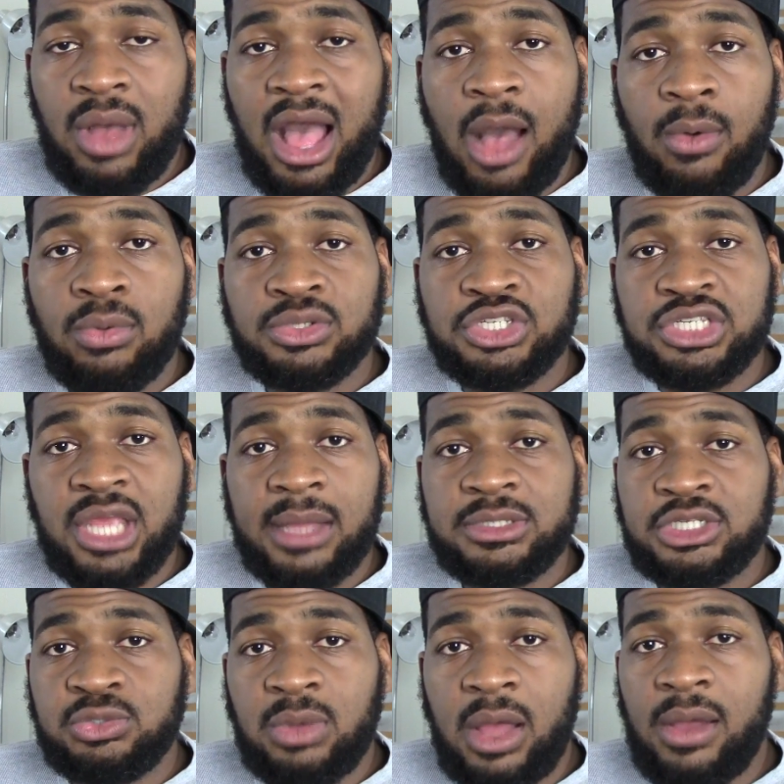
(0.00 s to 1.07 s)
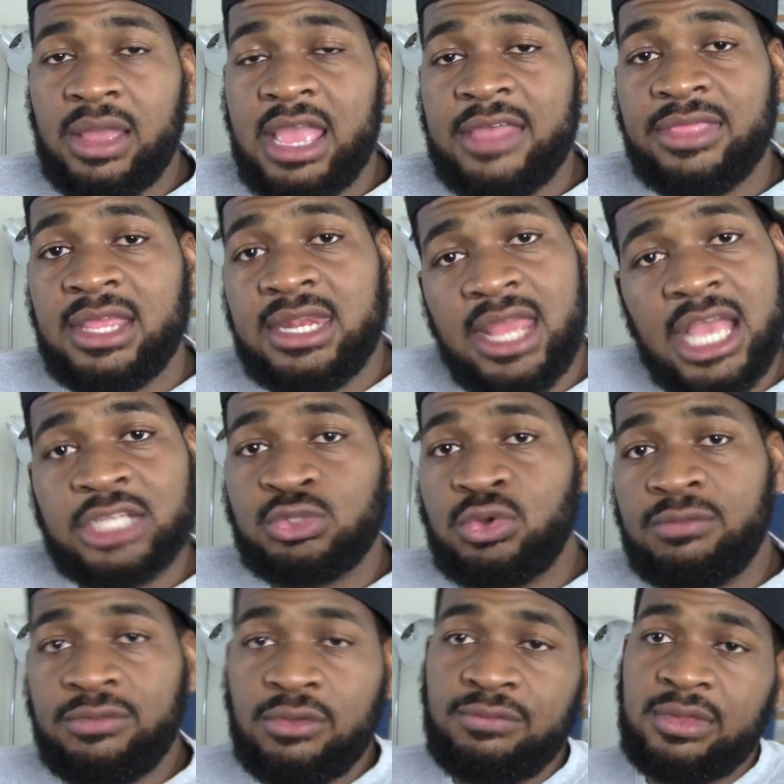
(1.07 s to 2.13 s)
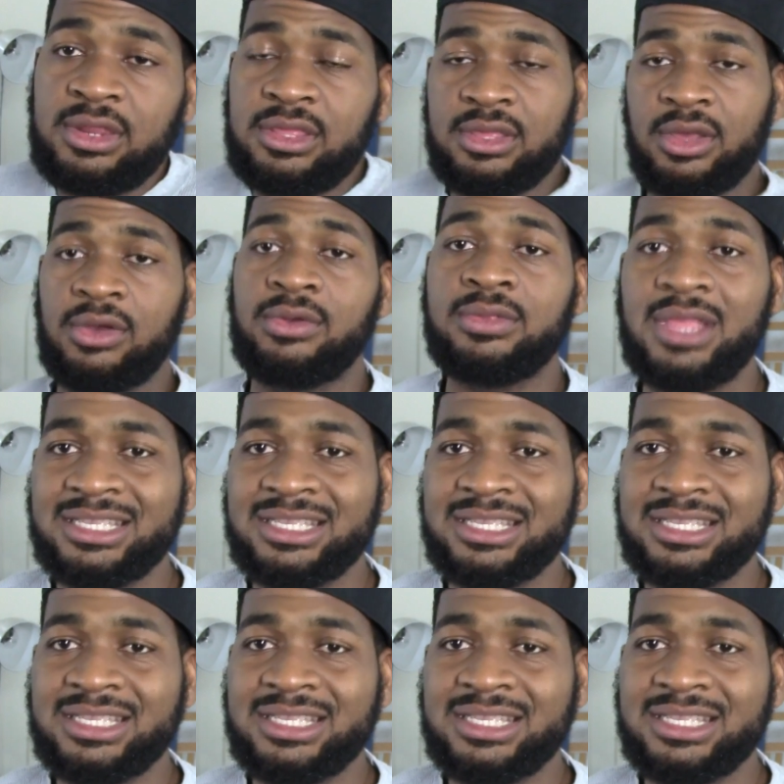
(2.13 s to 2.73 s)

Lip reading: I will shout you out in the next review video.